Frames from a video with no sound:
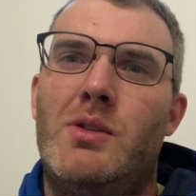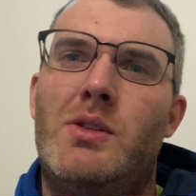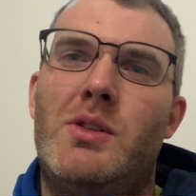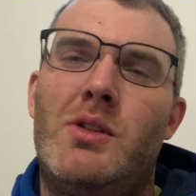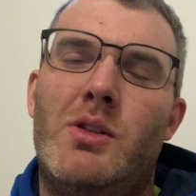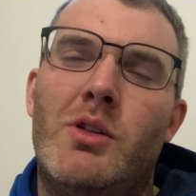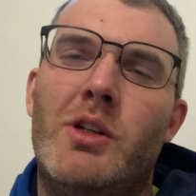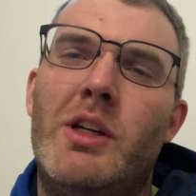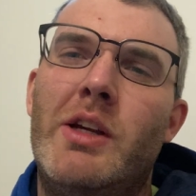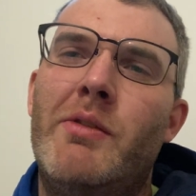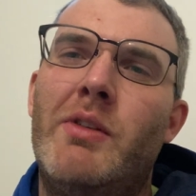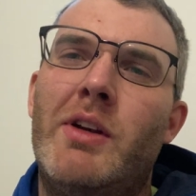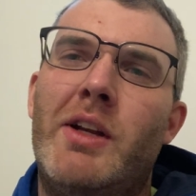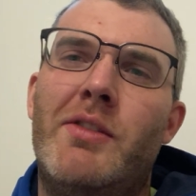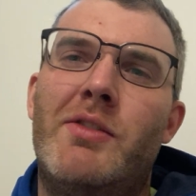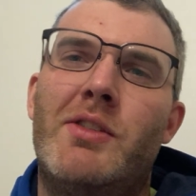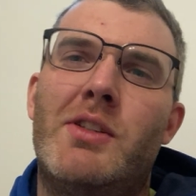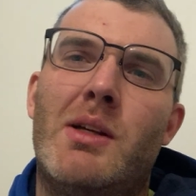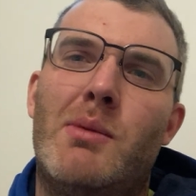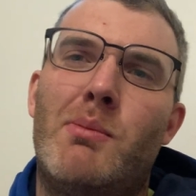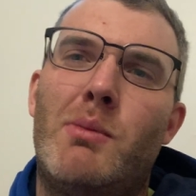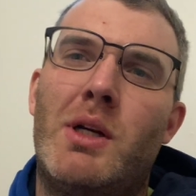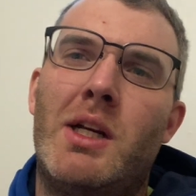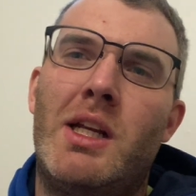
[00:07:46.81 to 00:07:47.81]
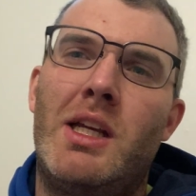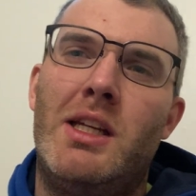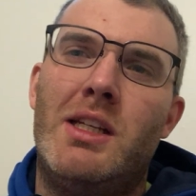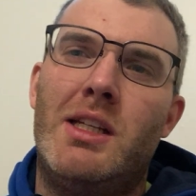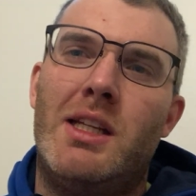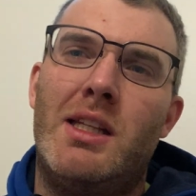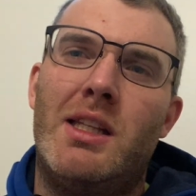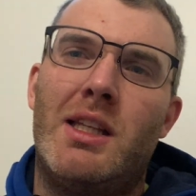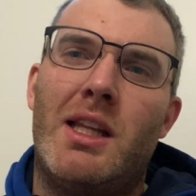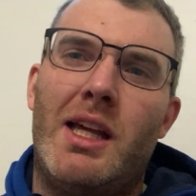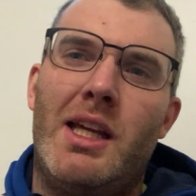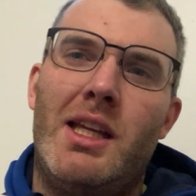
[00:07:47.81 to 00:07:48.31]
So even if somebody
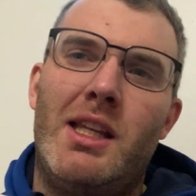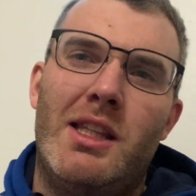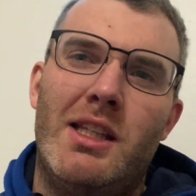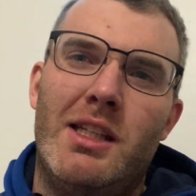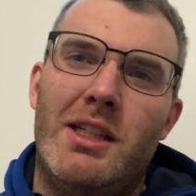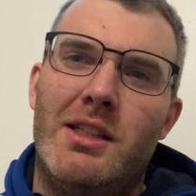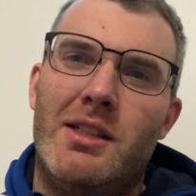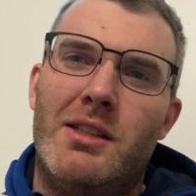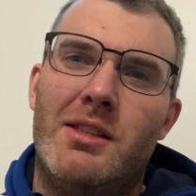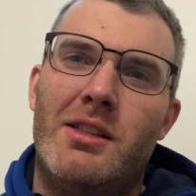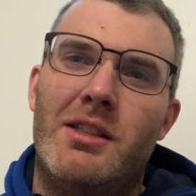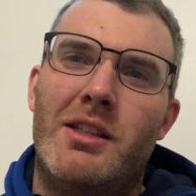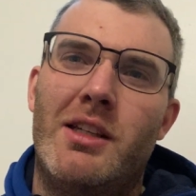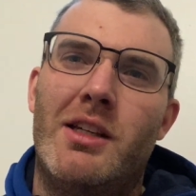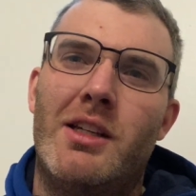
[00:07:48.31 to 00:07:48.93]
did like these,